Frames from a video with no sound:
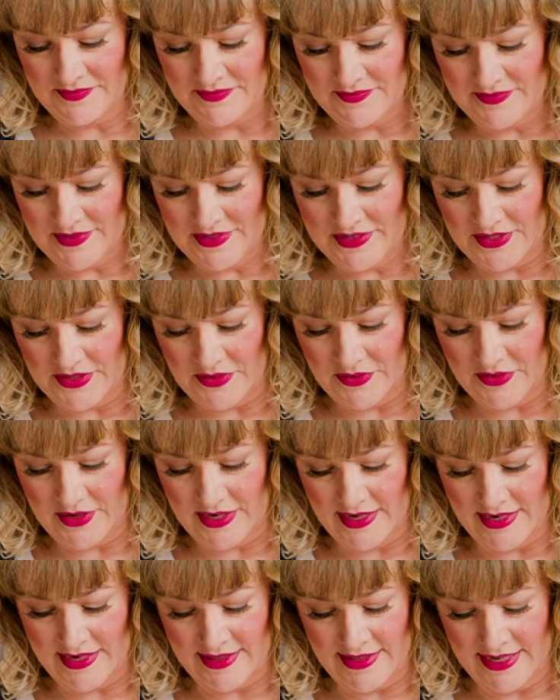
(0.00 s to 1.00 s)
So
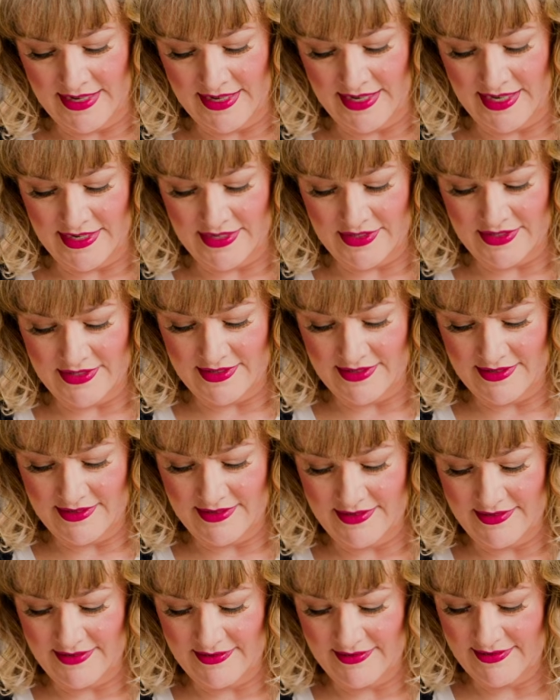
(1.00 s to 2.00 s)
then I just
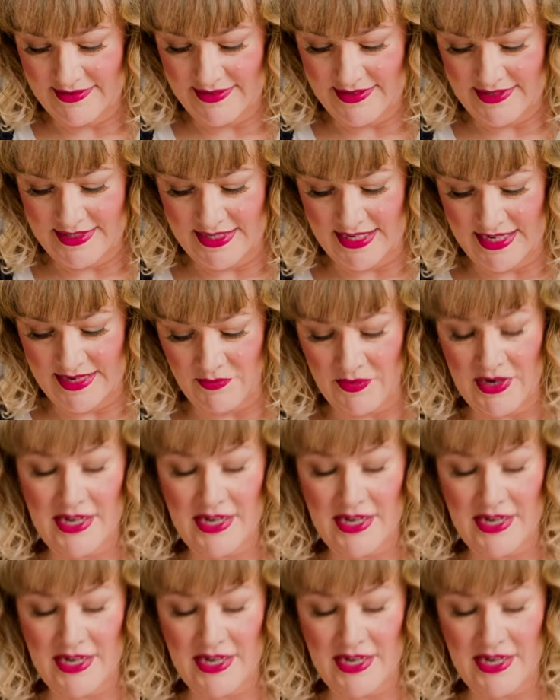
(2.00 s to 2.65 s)
sit at one